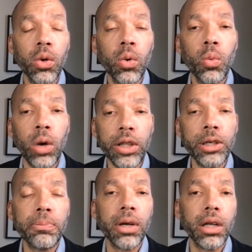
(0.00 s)
What are their
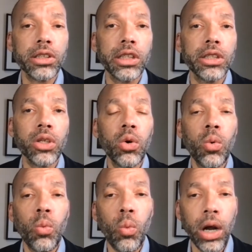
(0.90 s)
policies?
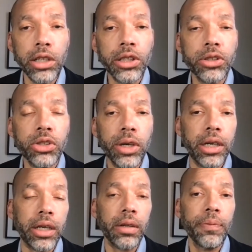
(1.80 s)
What is their
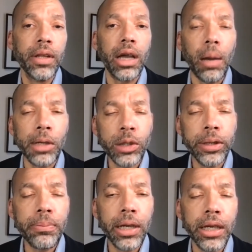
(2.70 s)
training? How much are we
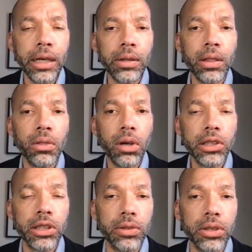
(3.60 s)
paying out in
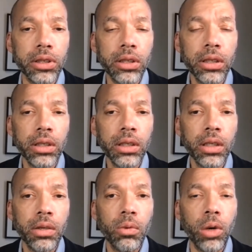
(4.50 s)
lawsuits?
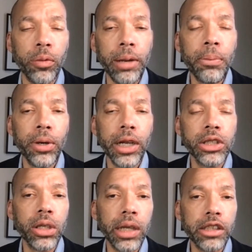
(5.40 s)
What are we putting into
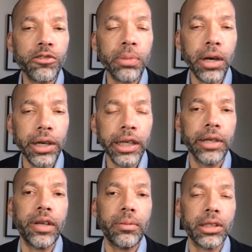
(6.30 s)
collective bargaining
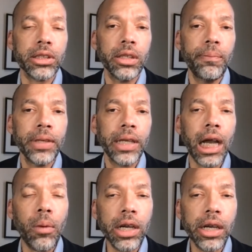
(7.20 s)
agreements?
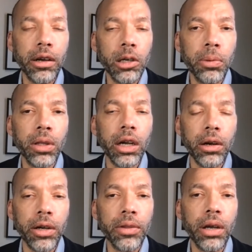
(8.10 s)
How accountable
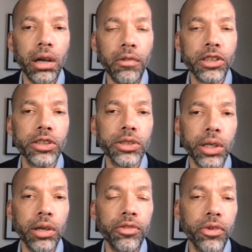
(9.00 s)
are the officers on
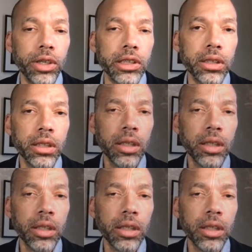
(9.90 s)
our force?